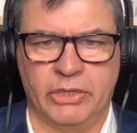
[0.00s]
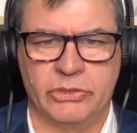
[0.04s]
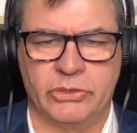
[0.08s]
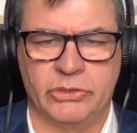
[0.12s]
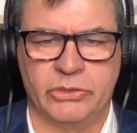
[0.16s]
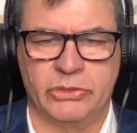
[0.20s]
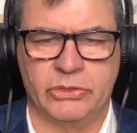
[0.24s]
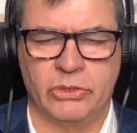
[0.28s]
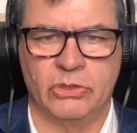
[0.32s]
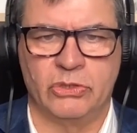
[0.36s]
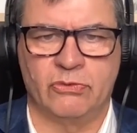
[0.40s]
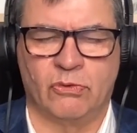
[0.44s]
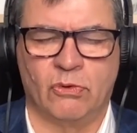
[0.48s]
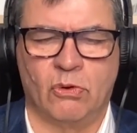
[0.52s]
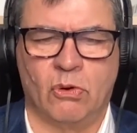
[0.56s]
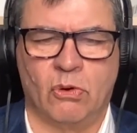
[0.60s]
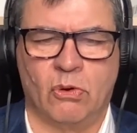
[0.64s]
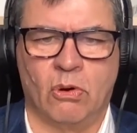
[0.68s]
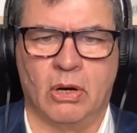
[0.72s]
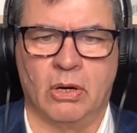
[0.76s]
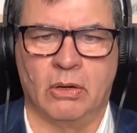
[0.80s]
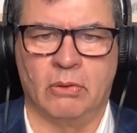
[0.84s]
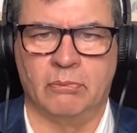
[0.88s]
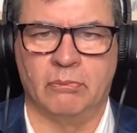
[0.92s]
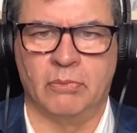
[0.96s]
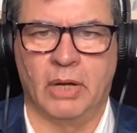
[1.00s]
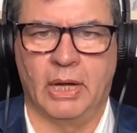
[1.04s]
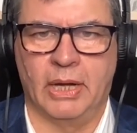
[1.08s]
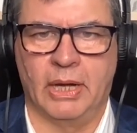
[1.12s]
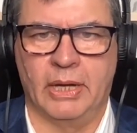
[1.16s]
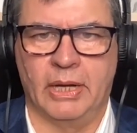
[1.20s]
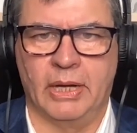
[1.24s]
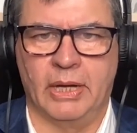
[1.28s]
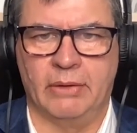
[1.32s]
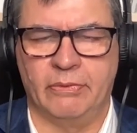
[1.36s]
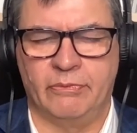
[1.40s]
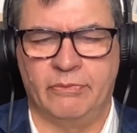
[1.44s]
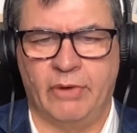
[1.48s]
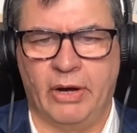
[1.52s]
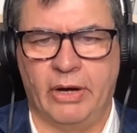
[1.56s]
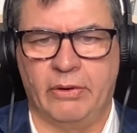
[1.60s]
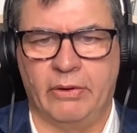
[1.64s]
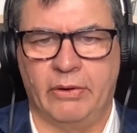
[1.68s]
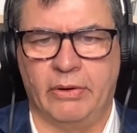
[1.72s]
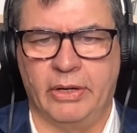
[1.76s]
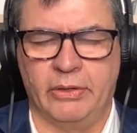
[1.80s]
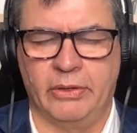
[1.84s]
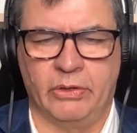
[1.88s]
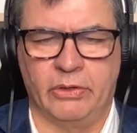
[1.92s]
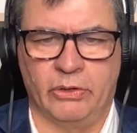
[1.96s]
when it's used for
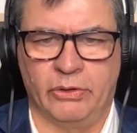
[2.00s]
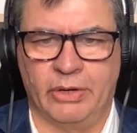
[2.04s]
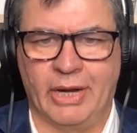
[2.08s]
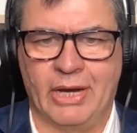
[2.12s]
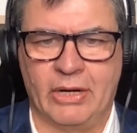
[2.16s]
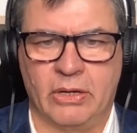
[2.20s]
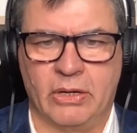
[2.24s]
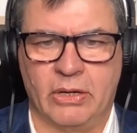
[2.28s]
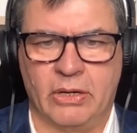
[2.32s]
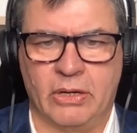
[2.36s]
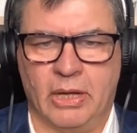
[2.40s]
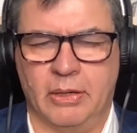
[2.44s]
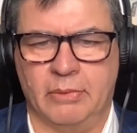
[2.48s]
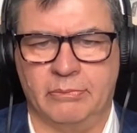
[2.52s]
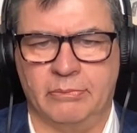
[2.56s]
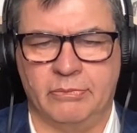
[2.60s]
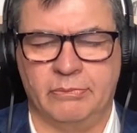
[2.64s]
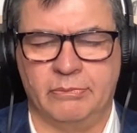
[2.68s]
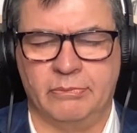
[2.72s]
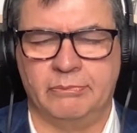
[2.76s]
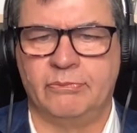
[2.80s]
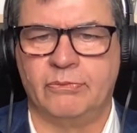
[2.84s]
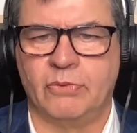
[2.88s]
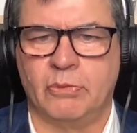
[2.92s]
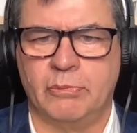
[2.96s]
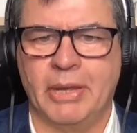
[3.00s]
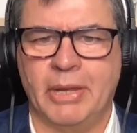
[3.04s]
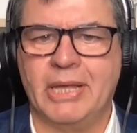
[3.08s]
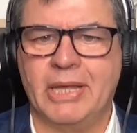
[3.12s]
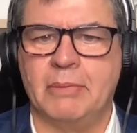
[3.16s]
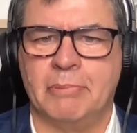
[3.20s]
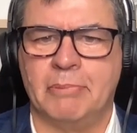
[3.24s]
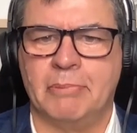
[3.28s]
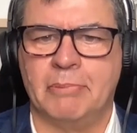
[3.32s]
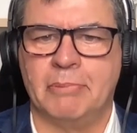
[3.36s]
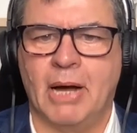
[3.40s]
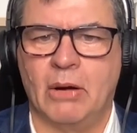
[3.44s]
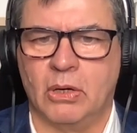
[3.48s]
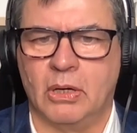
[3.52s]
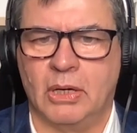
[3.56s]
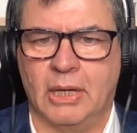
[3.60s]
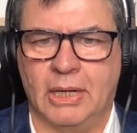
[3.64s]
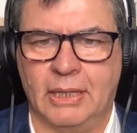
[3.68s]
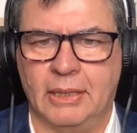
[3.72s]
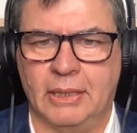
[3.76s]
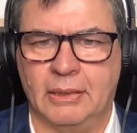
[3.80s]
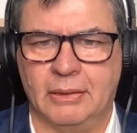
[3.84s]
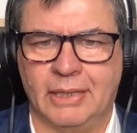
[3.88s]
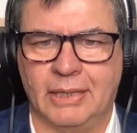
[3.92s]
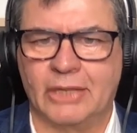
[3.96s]
for making
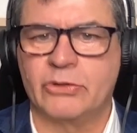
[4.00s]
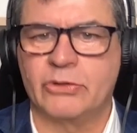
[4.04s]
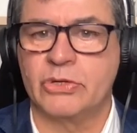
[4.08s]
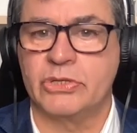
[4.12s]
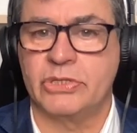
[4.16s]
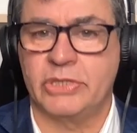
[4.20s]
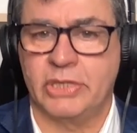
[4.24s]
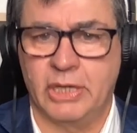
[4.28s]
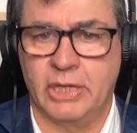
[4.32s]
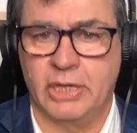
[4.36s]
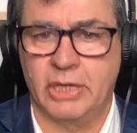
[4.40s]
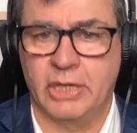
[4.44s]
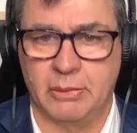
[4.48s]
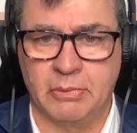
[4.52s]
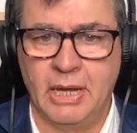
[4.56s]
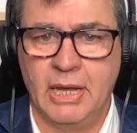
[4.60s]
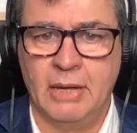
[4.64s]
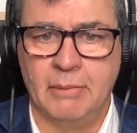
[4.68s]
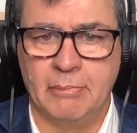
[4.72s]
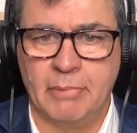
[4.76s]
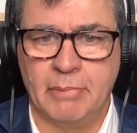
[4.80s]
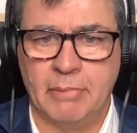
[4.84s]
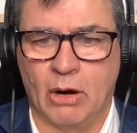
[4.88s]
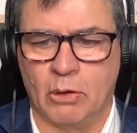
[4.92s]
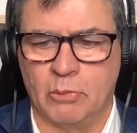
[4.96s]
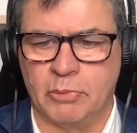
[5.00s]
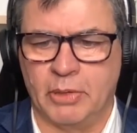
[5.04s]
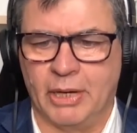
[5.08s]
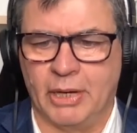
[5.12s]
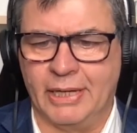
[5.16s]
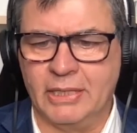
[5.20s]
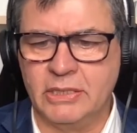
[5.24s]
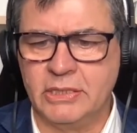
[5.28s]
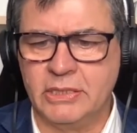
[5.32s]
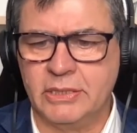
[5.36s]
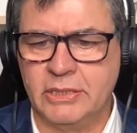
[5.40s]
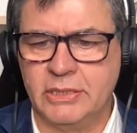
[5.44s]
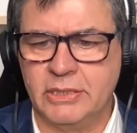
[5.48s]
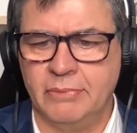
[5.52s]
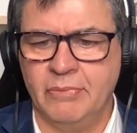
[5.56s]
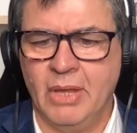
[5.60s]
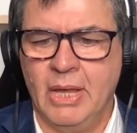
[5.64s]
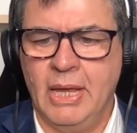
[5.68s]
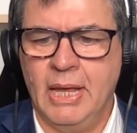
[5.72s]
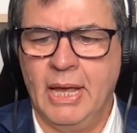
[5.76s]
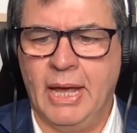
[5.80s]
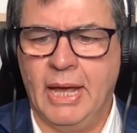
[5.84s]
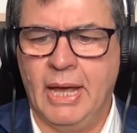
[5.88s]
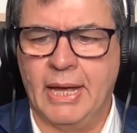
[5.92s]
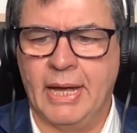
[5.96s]
power, electricity and power plants,
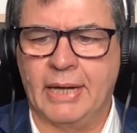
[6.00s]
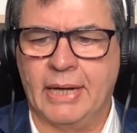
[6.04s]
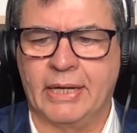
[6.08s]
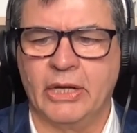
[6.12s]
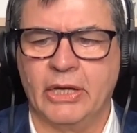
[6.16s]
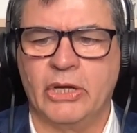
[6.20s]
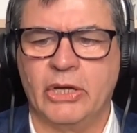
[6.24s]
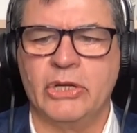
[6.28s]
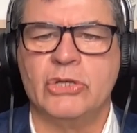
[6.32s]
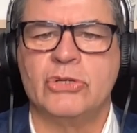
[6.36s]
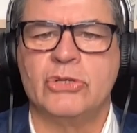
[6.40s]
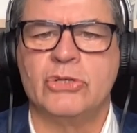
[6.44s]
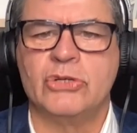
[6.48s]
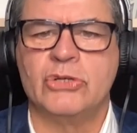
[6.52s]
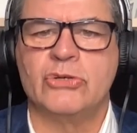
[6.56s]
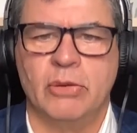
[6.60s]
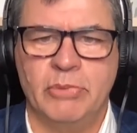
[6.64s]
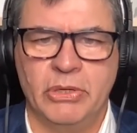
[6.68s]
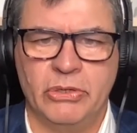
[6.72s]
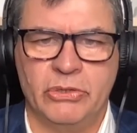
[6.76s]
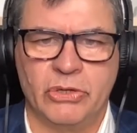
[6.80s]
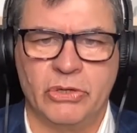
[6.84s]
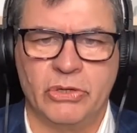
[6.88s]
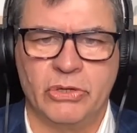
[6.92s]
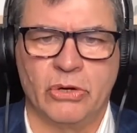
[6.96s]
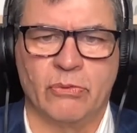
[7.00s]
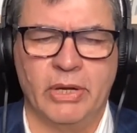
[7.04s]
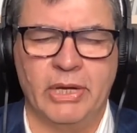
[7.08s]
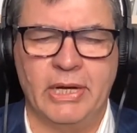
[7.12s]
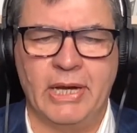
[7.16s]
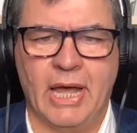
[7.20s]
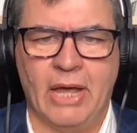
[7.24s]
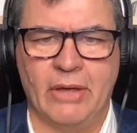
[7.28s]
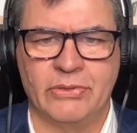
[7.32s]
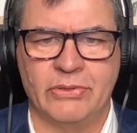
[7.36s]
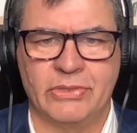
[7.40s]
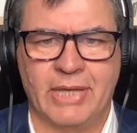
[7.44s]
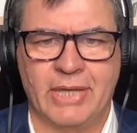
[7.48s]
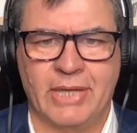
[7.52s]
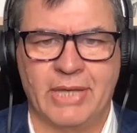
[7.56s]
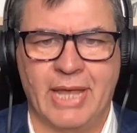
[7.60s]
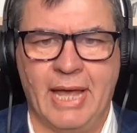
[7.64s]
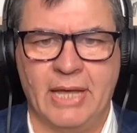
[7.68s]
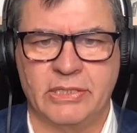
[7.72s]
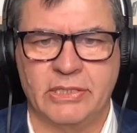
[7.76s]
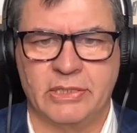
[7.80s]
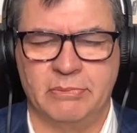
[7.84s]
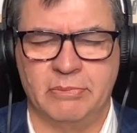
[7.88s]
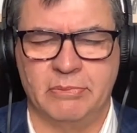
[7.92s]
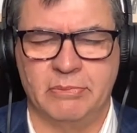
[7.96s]
can contribute to greenhouse
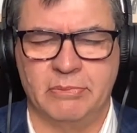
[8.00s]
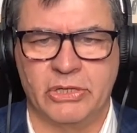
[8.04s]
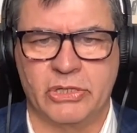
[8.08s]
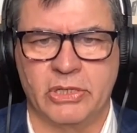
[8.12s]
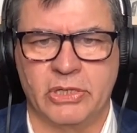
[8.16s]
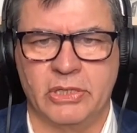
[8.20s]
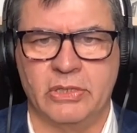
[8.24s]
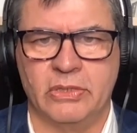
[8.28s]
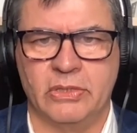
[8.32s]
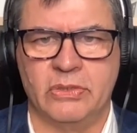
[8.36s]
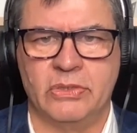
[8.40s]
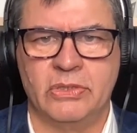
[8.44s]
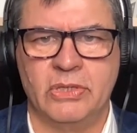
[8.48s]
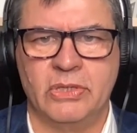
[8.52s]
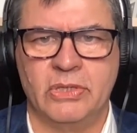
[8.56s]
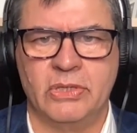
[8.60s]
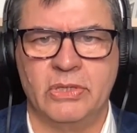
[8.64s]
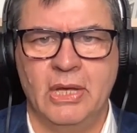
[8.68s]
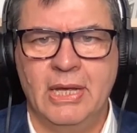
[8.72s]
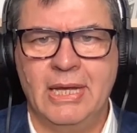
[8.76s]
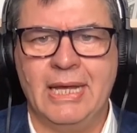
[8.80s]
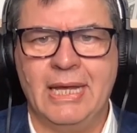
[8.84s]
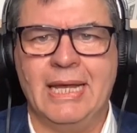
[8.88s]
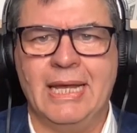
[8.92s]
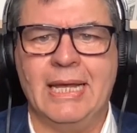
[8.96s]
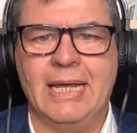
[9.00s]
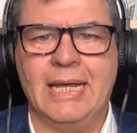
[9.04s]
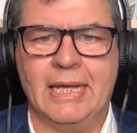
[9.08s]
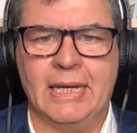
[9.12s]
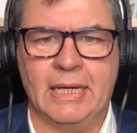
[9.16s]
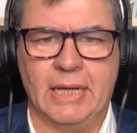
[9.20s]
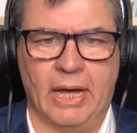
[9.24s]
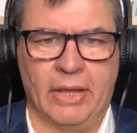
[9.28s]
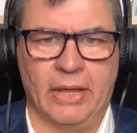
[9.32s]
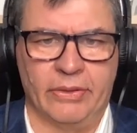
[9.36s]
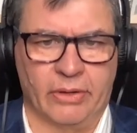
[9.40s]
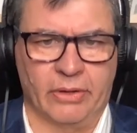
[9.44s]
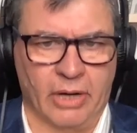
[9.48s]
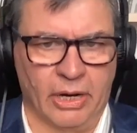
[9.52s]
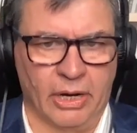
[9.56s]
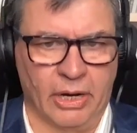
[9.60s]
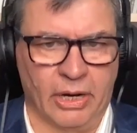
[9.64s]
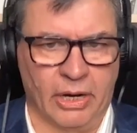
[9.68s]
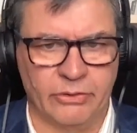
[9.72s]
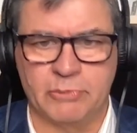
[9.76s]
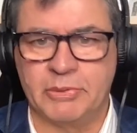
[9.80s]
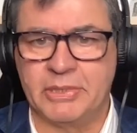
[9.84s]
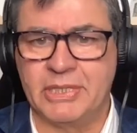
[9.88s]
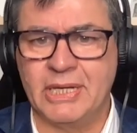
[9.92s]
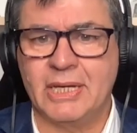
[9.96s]
gas emissions in other
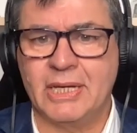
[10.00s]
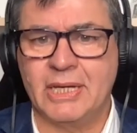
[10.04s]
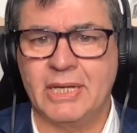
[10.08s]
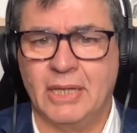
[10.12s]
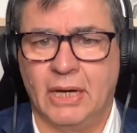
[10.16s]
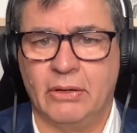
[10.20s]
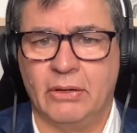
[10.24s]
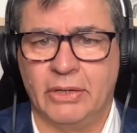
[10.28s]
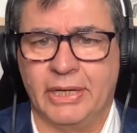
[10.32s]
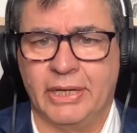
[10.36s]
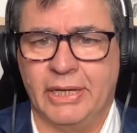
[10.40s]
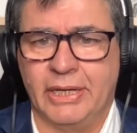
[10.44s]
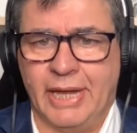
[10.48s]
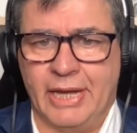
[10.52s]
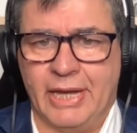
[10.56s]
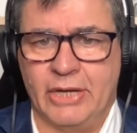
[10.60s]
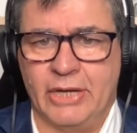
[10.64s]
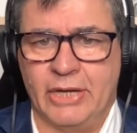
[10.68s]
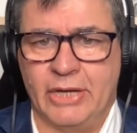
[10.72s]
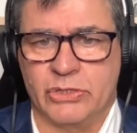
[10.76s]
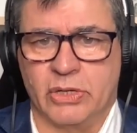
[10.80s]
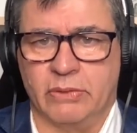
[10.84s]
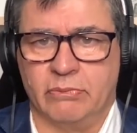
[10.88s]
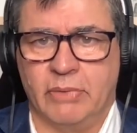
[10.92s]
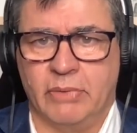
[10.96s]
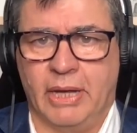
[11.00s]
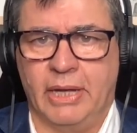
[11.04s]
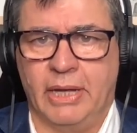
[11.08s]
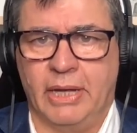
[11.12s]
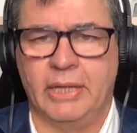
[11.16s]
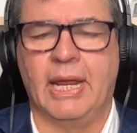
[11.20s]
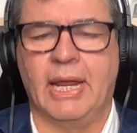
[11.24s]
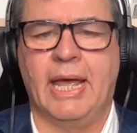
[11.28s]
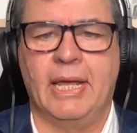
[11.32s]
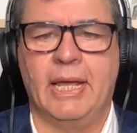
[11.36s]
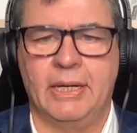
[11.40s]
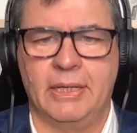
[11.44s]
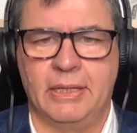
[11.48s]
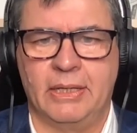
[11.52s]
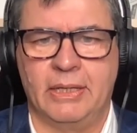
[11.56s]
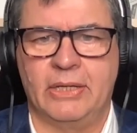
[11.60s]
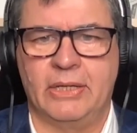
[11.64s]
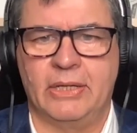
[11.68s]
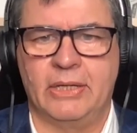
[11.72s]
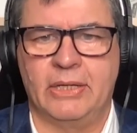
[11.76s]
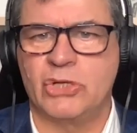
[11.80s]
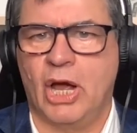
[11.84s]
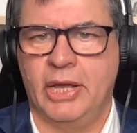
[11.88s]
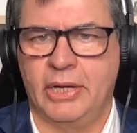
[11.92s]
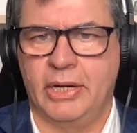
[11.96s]
countries, particularly in Asia.
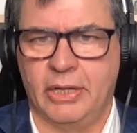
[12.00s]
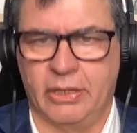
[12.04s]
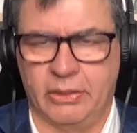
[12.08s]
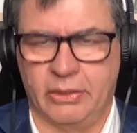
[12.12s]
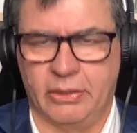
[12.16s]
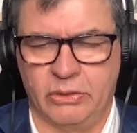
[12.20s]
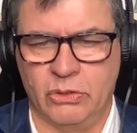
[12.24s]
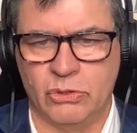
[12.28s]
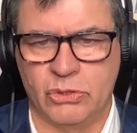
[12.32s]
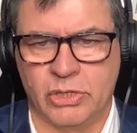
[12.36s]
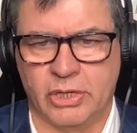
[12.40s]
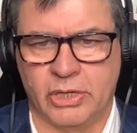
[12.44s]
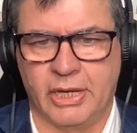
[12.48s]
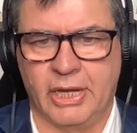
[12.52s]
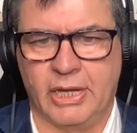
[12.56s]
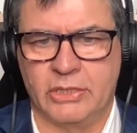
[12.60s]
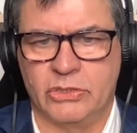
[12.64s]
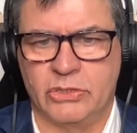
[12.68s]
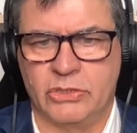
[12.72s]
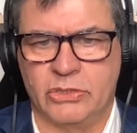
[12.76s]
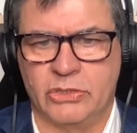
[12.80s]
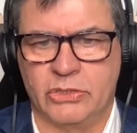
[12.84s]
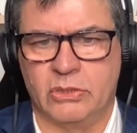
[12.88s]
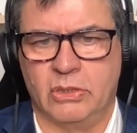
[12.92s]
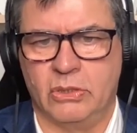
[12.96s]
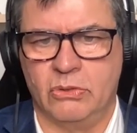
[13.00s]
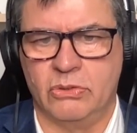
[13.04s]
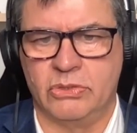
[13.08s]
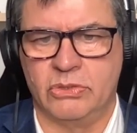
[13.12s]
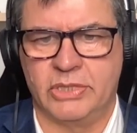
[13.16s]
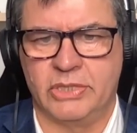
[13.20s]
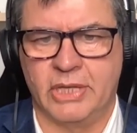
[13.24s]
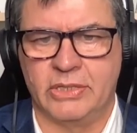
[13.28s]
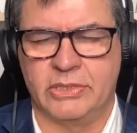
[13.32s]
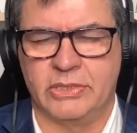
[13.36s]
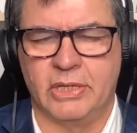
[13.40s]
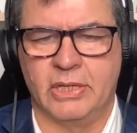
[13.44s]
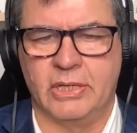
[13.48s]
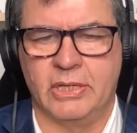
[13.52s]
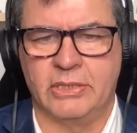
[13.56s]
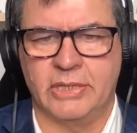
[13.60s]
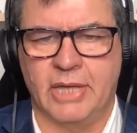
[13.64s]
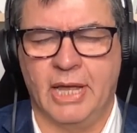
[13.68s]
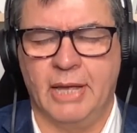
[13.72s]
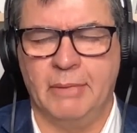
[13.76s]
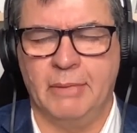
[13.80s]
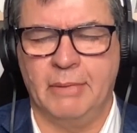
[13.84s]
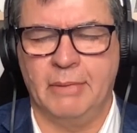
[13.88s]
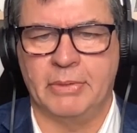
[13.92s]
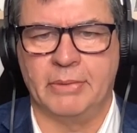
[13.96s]
And China usually gets used as the
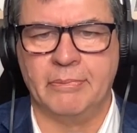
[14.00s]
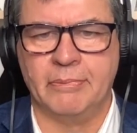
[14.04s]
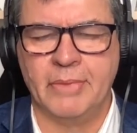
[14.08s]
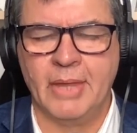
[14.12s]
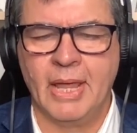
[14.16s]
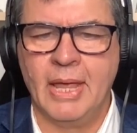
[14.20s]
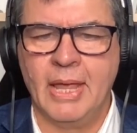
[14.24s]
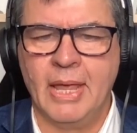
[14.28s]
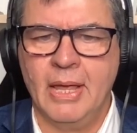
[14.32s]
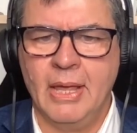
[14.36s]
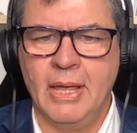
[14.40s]
example.